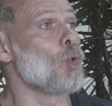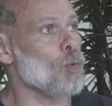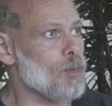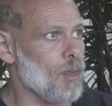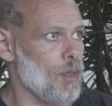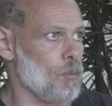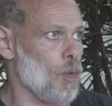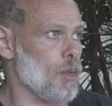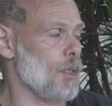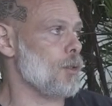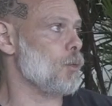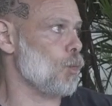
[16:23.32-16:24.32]
no time on
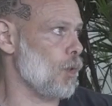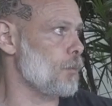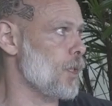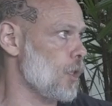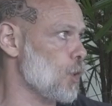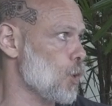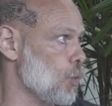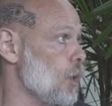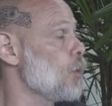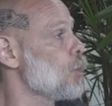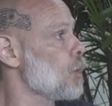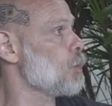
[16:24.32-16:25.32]
it will mean injury,
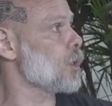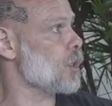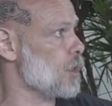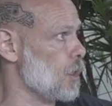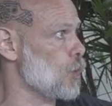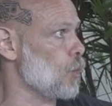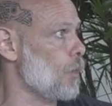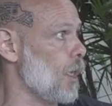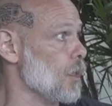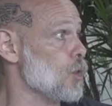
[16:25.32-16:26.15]
will set you back.